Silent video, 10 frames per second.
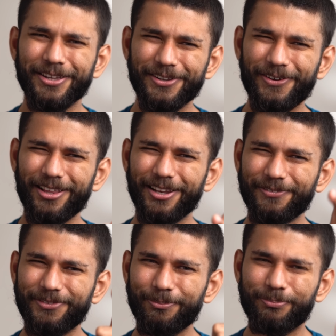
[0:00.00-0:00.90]
gotta
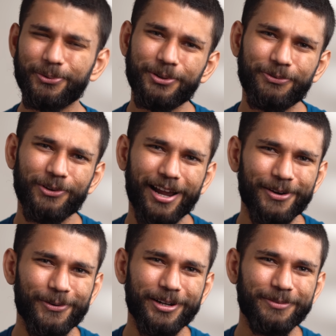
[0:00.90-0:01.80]
love the beautiful
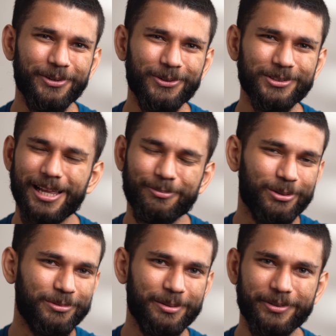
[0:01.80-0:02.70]
Android and Windows
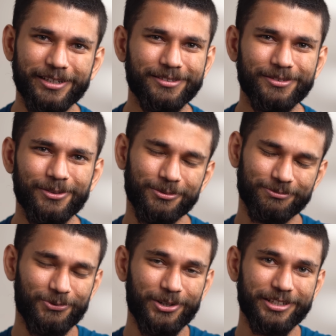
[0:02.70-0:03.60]
laptop they picked.
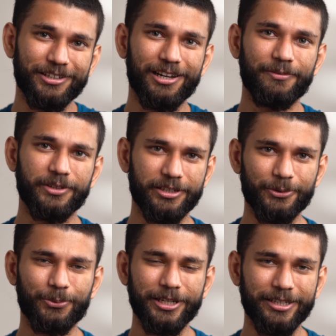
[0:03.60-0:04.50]
What year are we in?
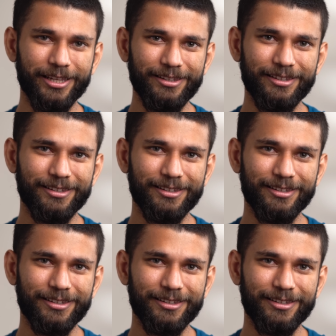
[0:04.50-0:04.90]
2010?